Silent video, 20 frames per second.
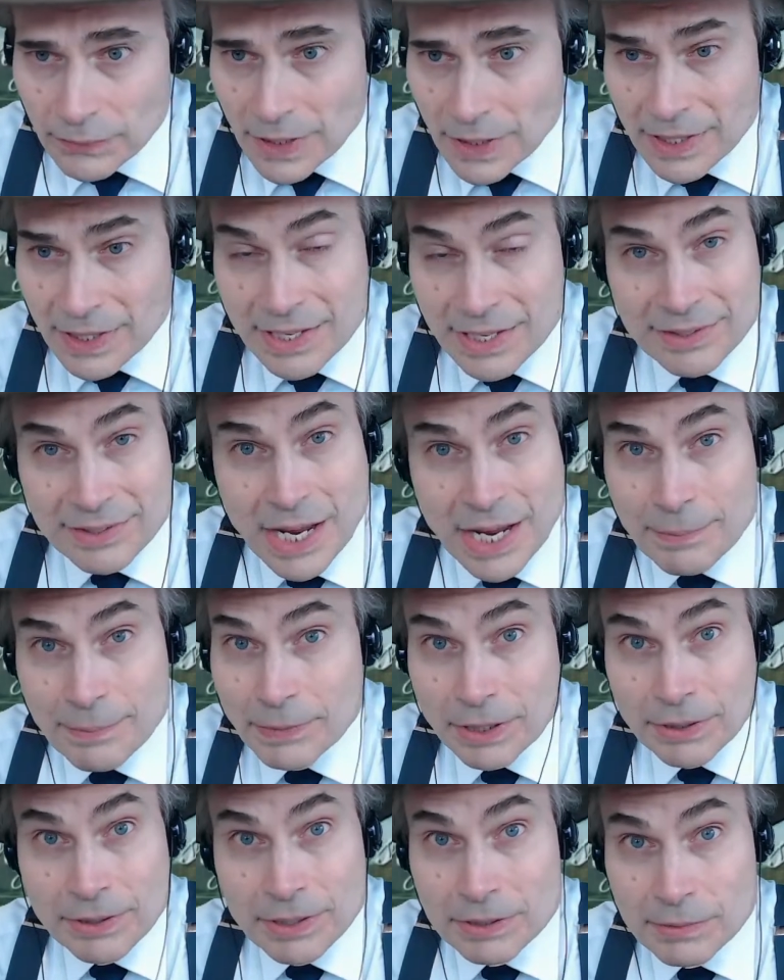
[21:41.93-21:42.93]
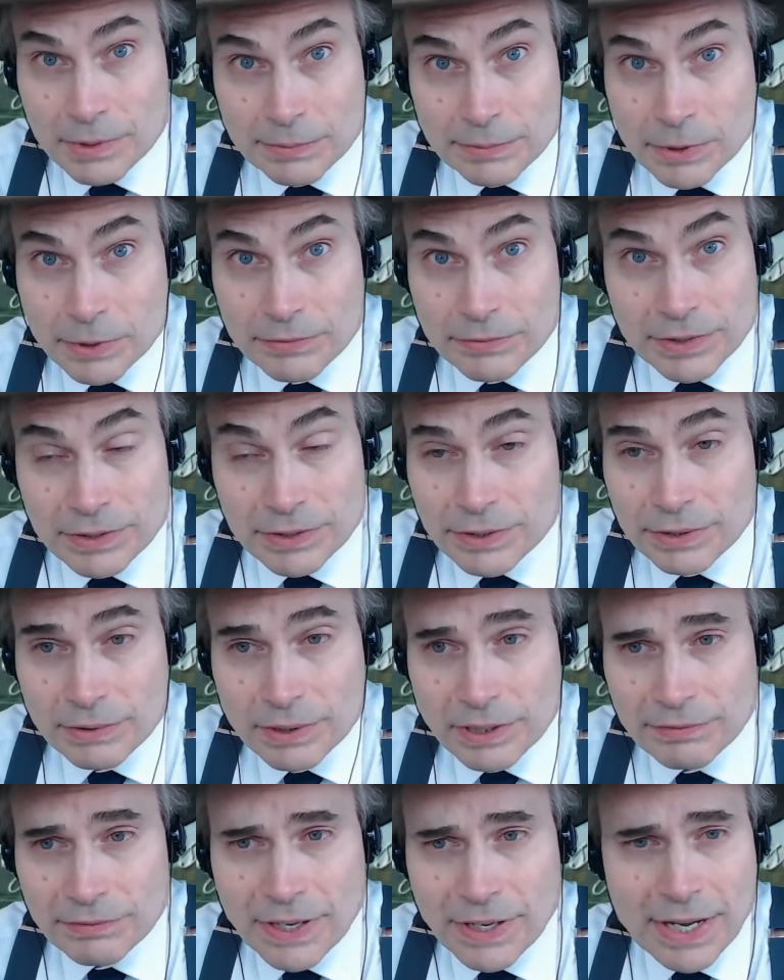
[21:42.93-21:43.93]
They stopped the Christmas movies too
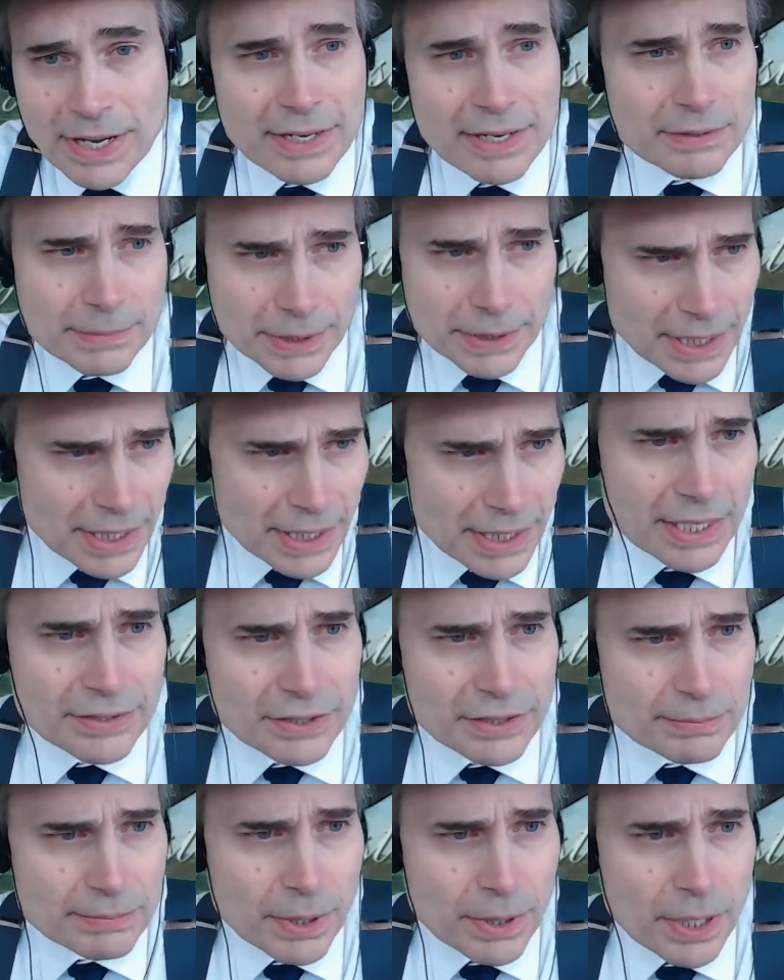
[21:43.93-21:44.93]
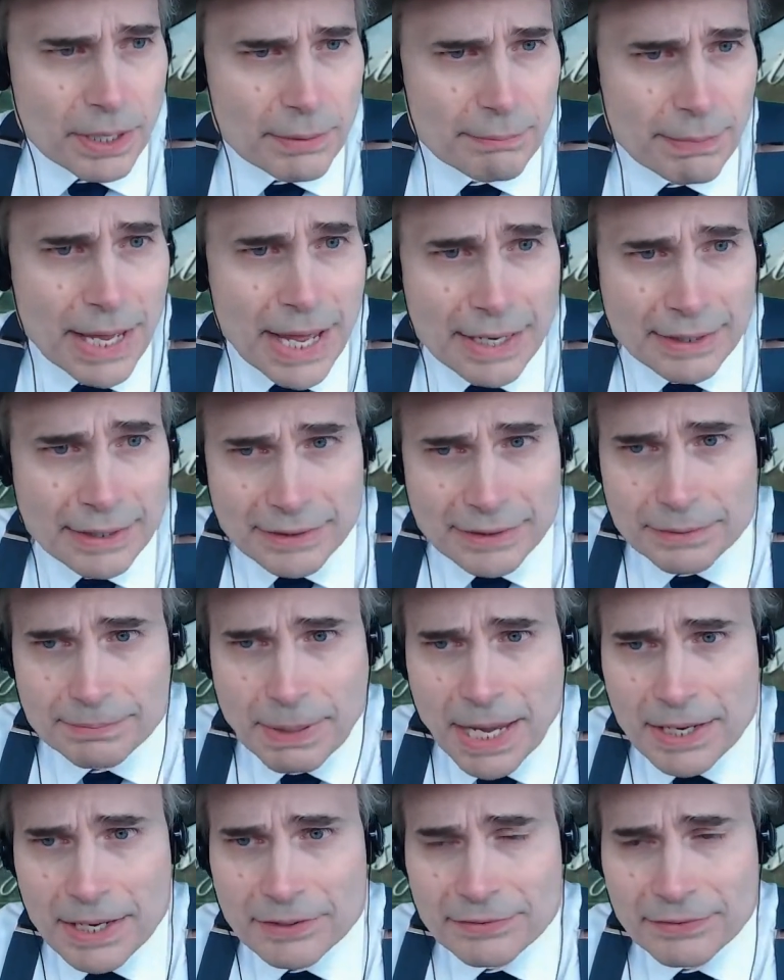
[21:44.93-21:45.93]
on Fridays, but then they just brought them back this
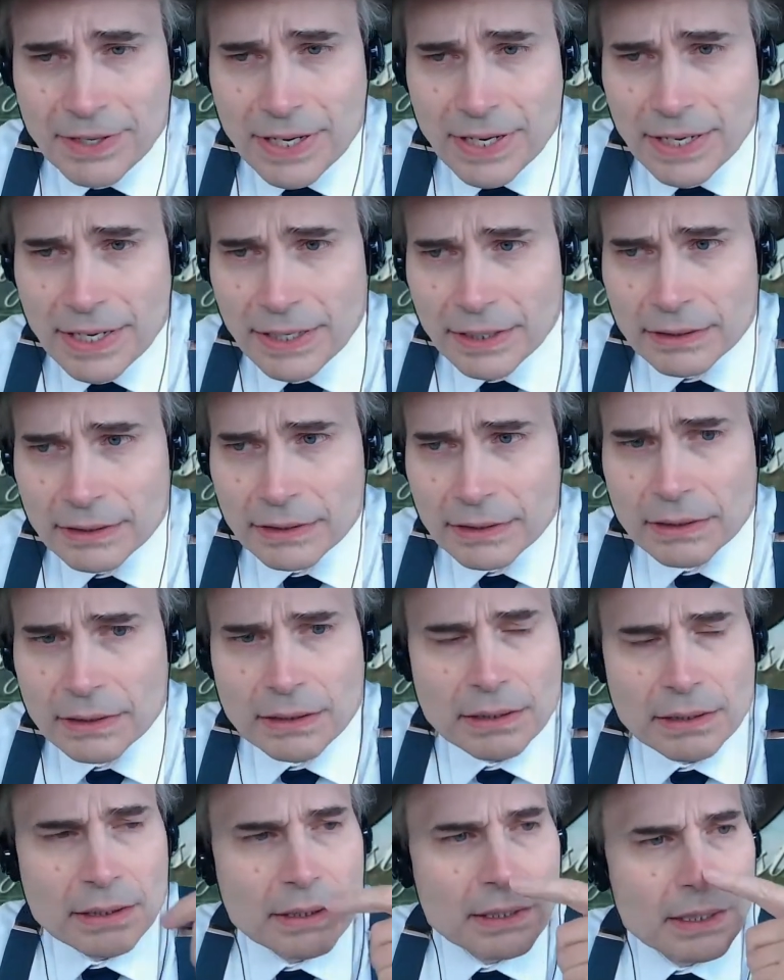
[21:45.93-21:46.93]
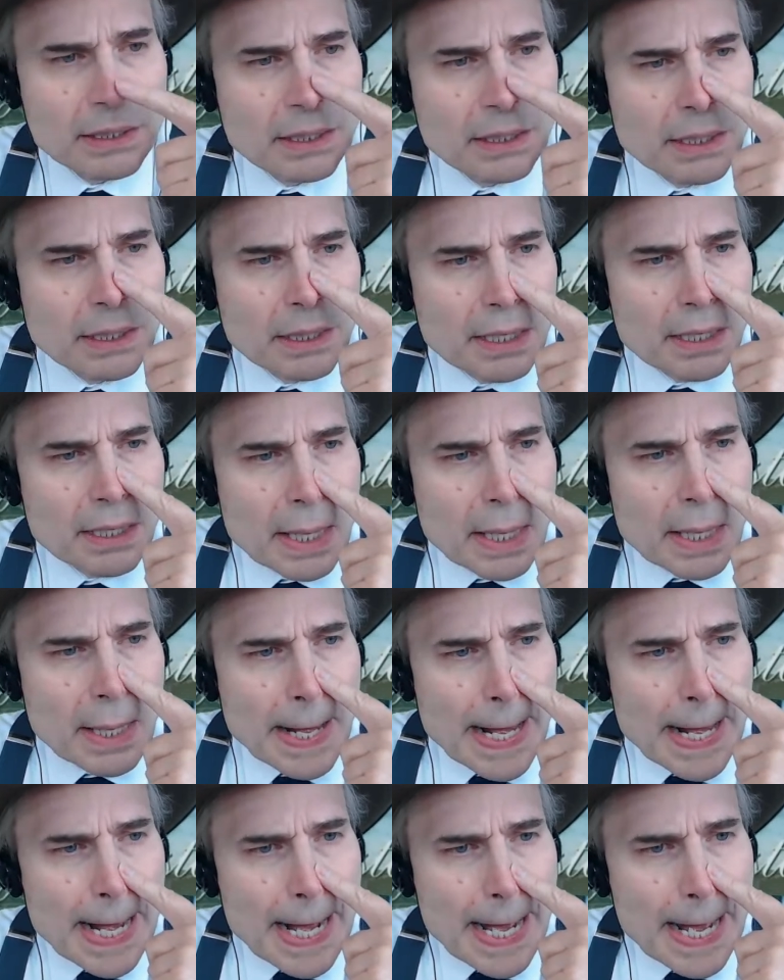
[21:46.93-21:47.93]
past Friday.
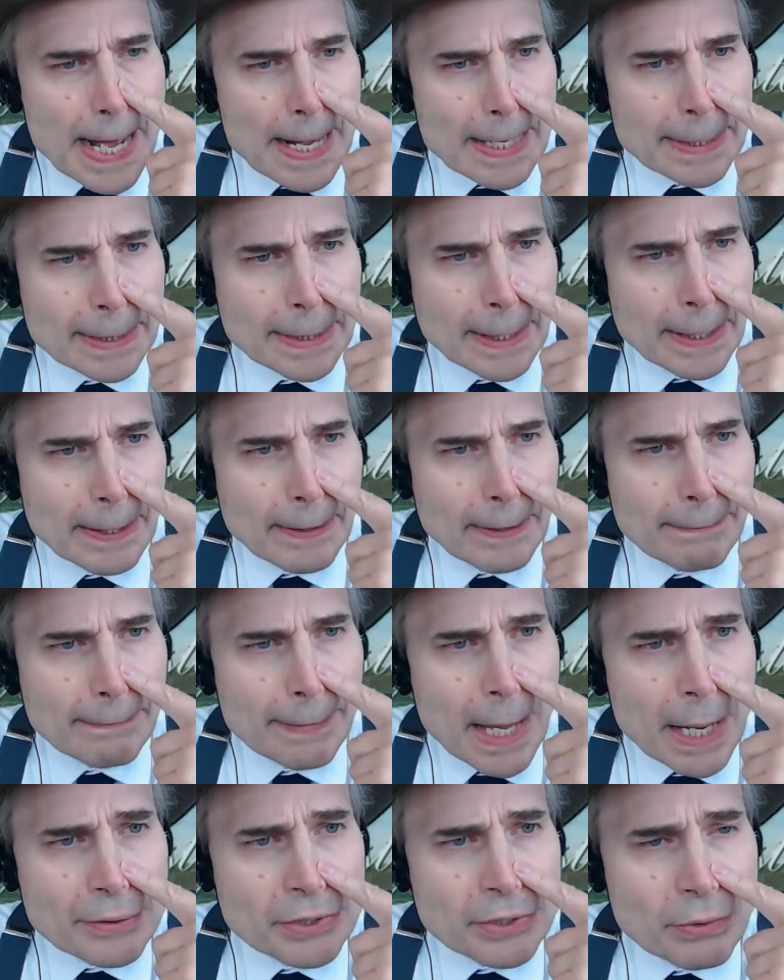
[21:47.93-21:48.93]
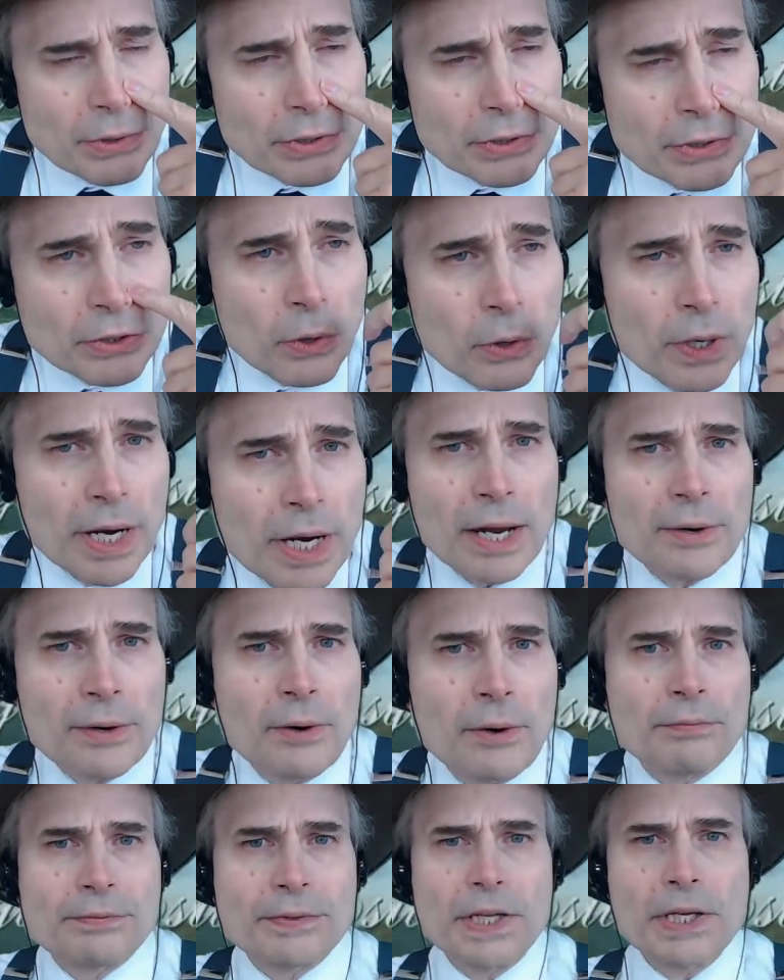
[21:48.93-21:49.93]
So not sure what's going on.
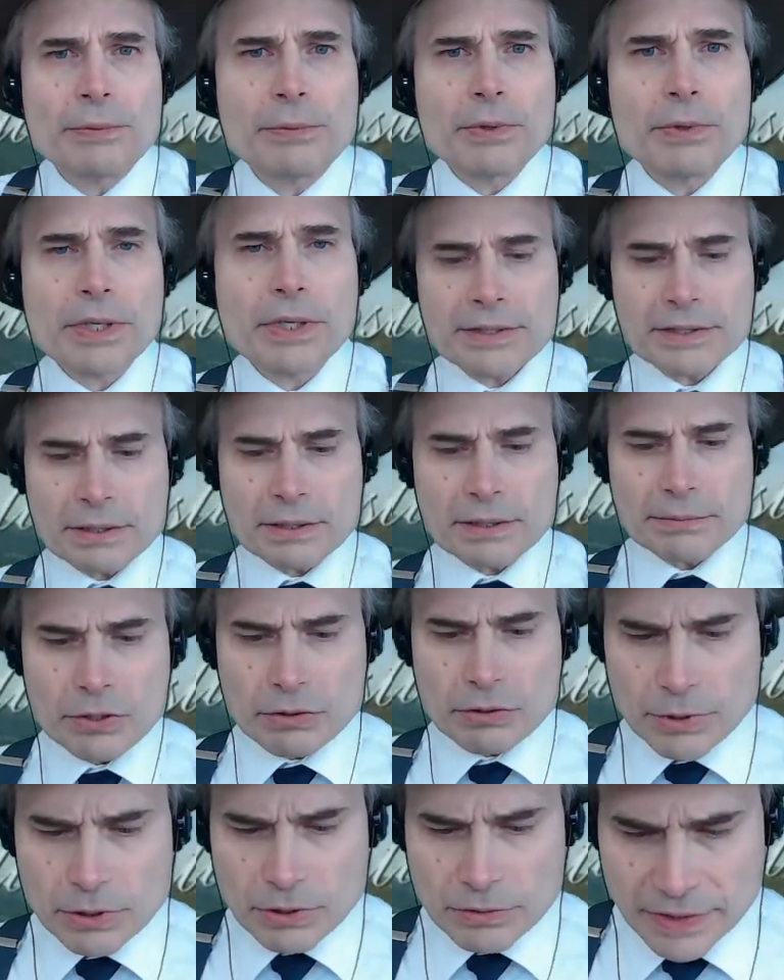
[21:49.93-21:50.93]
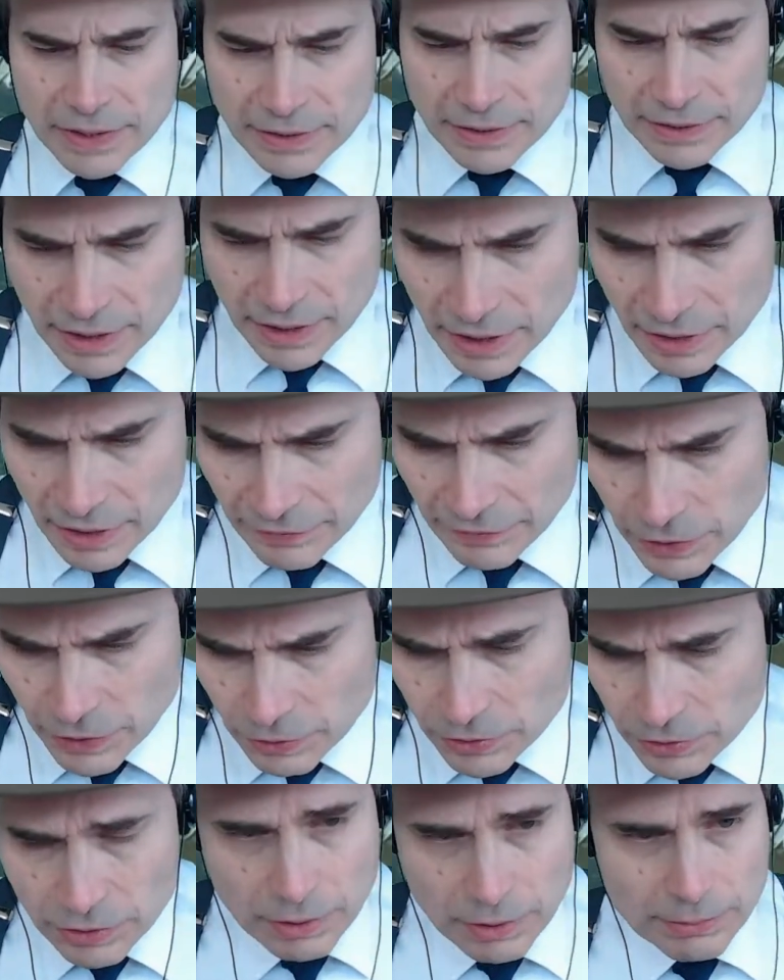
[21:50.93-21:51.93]
Hopefully we'll get some new movies in the
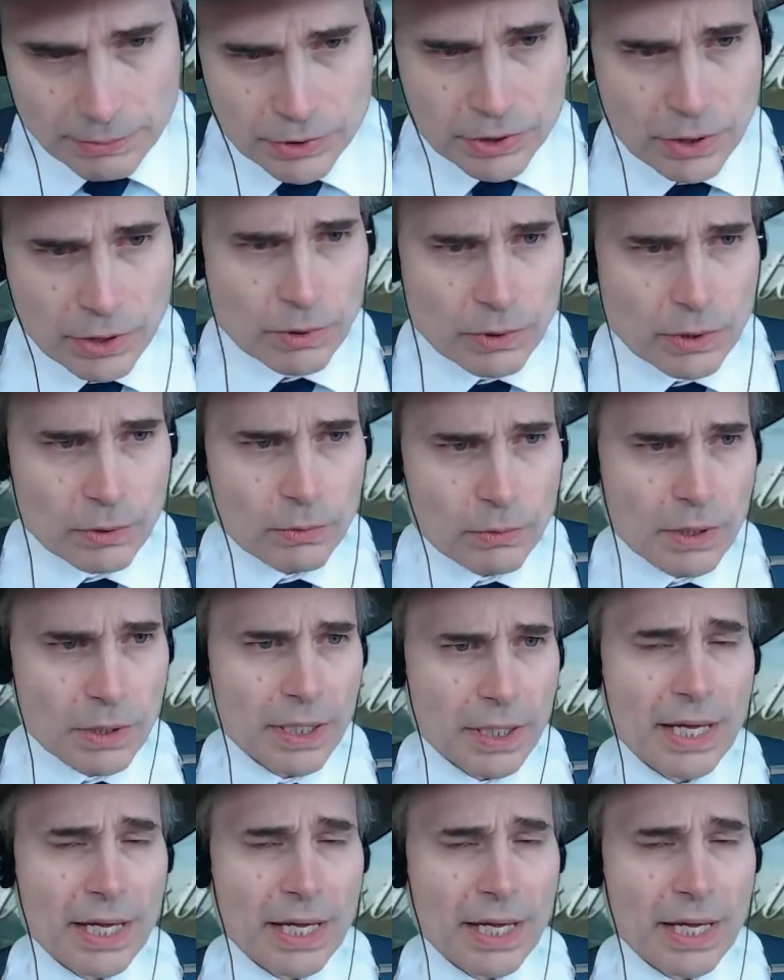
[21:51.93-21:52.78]
future. I'm sure we will.